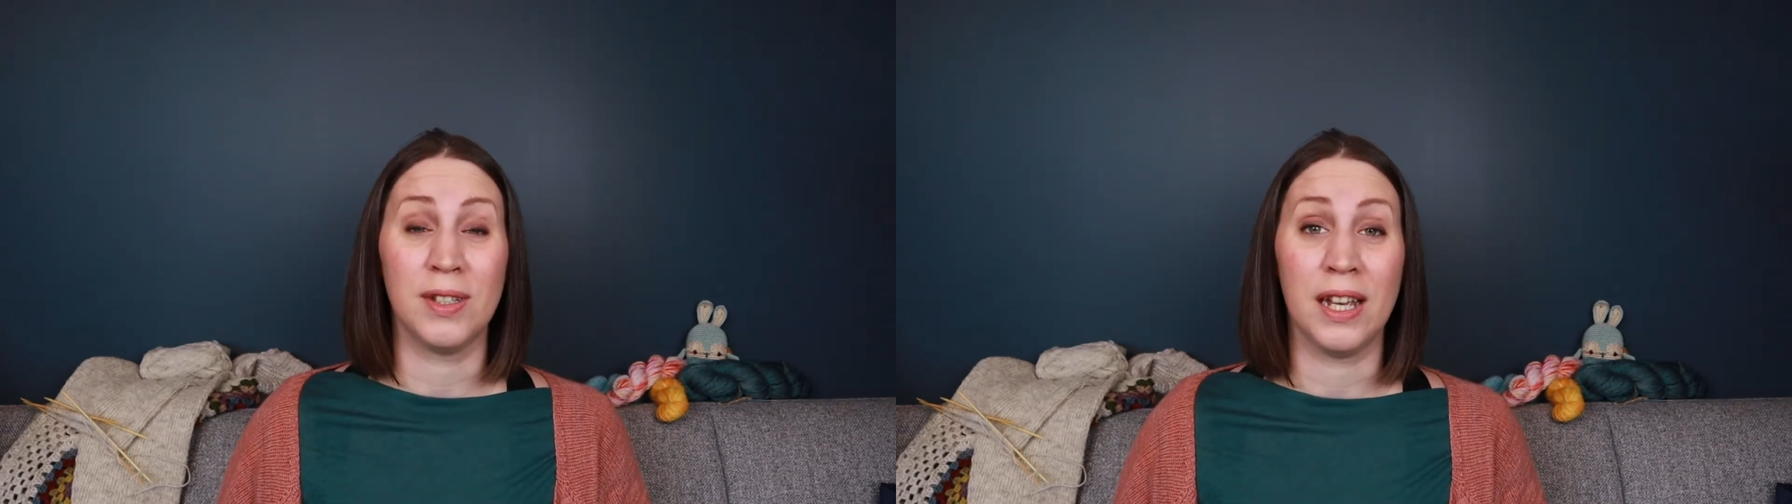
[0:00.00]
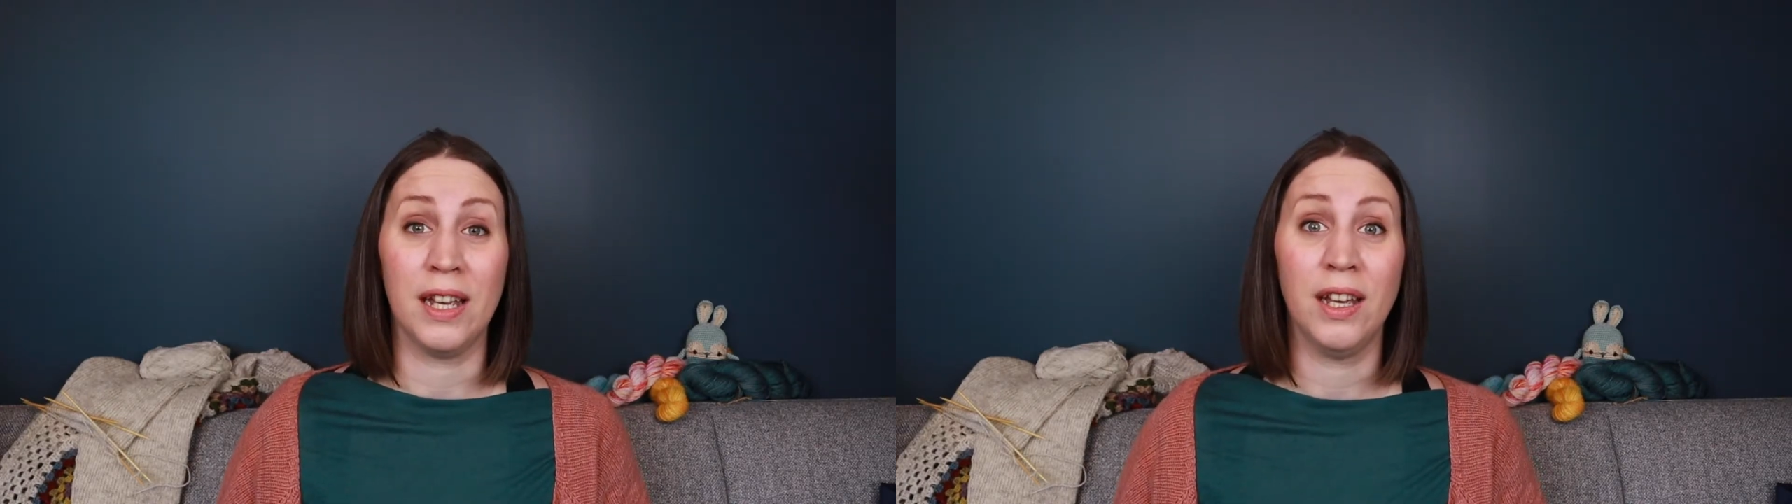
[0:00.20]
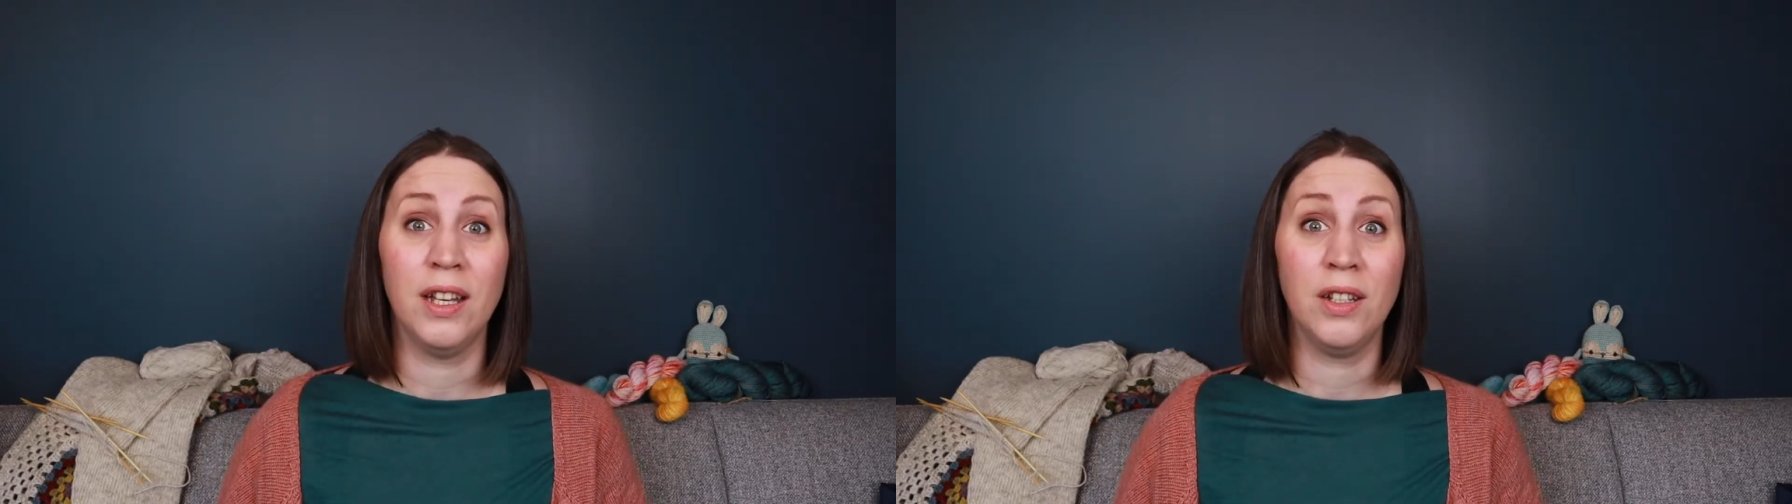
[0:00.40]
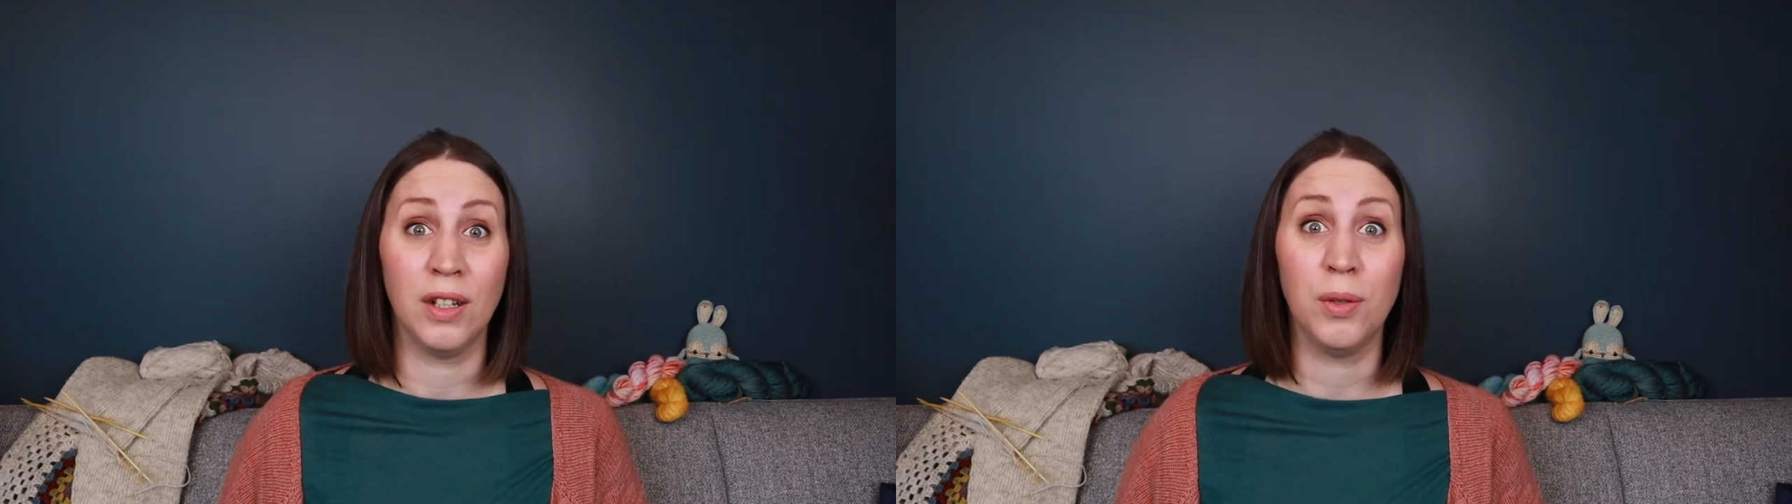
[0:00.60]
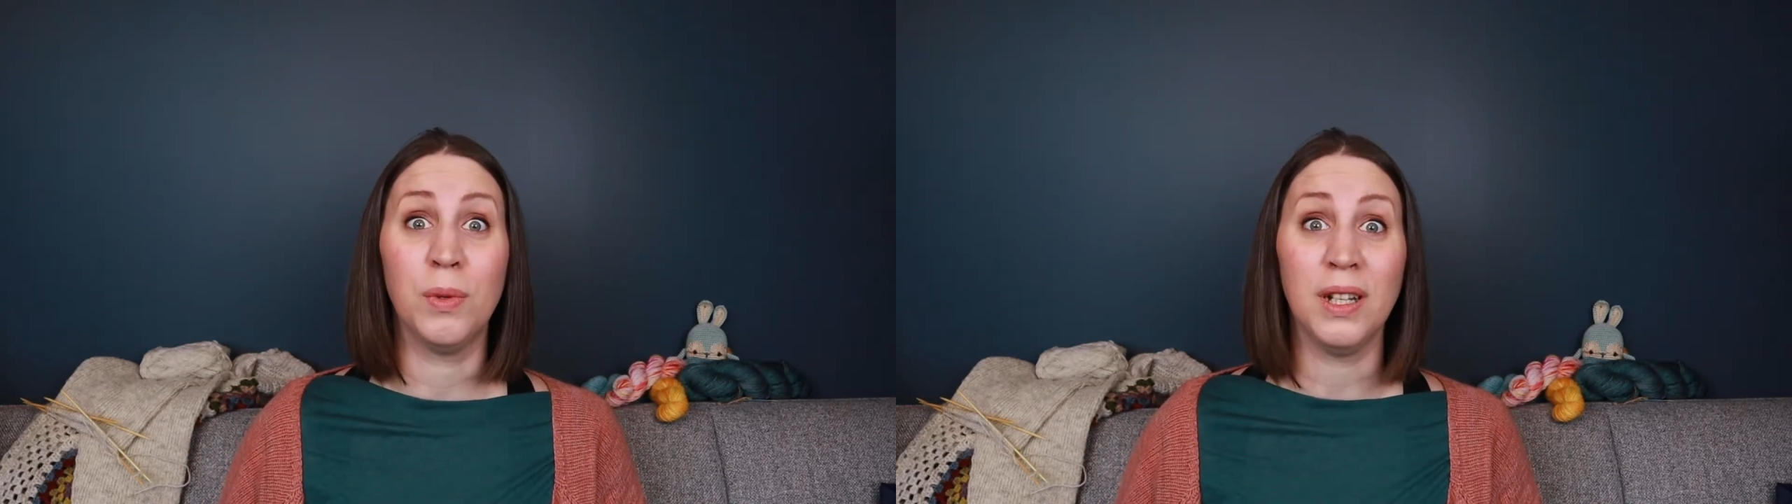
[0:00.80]
say, you
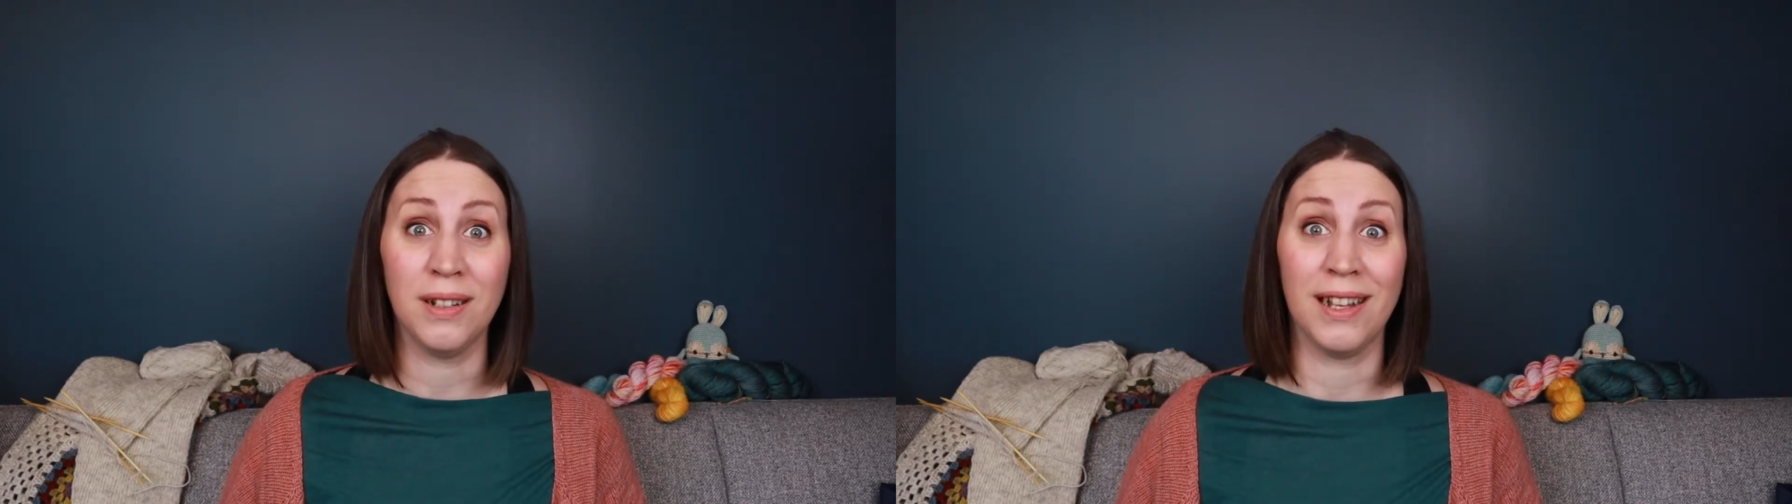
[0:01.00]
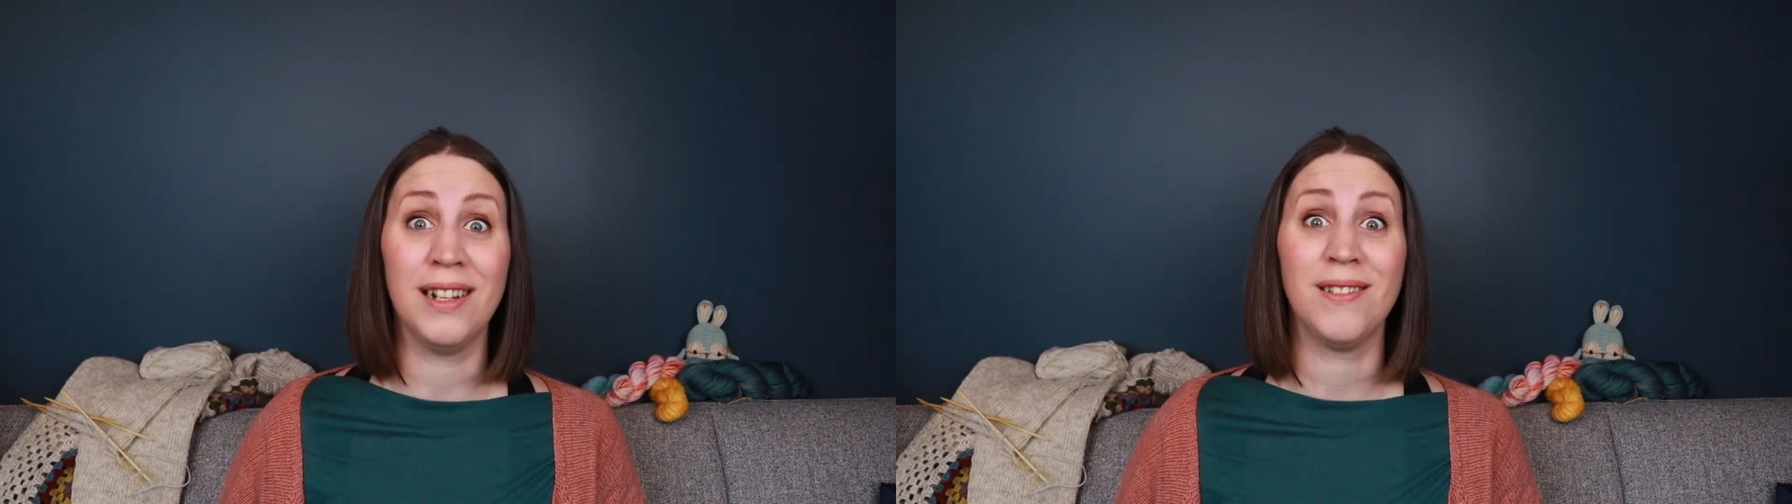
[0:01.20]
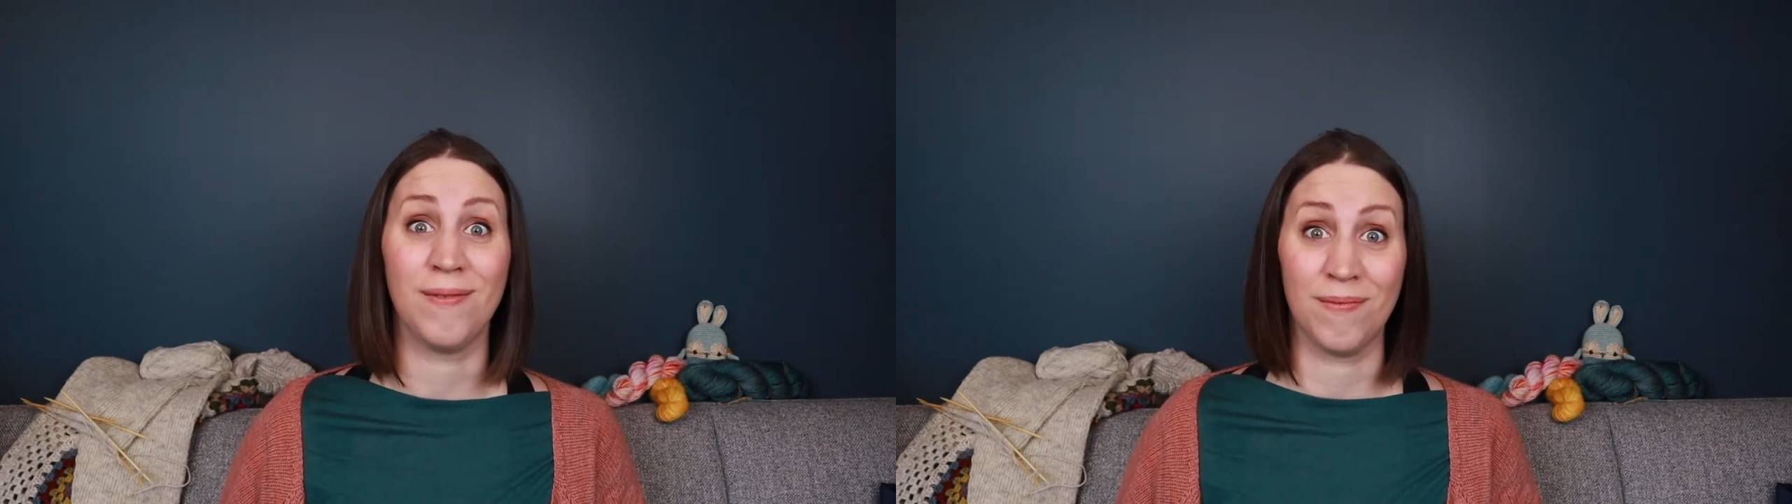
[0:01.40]
know what, that